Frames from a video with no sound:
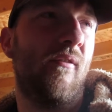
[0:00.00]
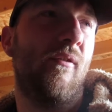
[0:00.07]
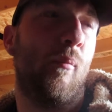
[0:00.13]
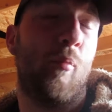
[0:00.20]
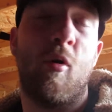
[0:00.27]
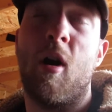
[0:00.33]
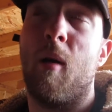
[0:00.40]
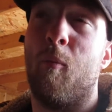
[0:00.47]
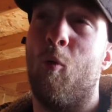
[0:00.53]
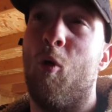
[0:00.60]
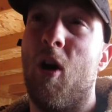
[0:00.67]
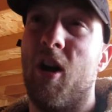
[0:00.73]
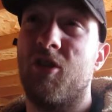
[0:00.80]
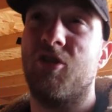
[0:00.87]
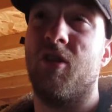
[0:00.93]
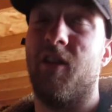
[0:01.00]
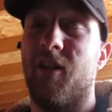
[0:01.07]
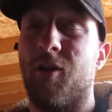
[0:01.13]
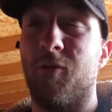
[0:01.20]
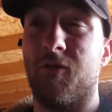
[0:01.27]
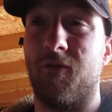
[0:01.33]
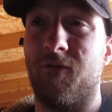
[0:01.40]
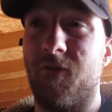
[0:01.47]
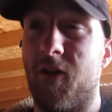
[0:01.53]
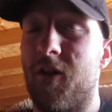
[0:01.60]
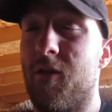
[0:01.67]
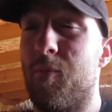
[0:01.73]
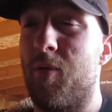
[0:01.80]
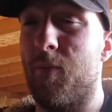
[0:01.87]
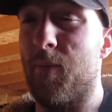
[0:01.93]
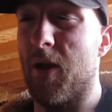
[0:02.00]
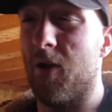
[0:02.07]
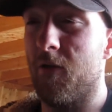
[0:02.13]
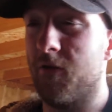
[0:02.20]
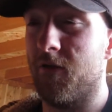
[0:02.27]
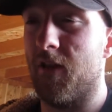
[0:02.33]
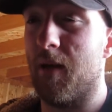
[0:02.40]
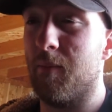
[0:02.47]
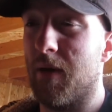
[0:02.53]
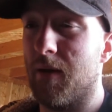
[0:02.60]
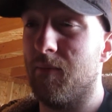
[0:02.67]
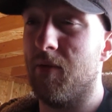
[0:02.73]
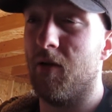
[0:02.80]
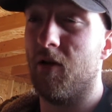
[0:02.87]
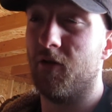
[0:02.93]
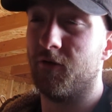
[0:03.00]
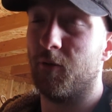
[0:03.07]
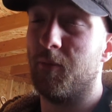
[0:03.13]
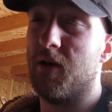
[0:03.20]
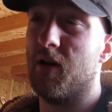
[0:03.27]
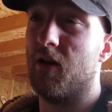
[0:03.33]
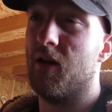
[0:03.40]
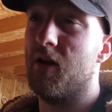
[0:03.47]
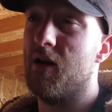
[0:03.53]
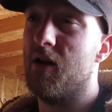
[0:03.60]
the prop washer that goes in front of the propeller, so that might also be a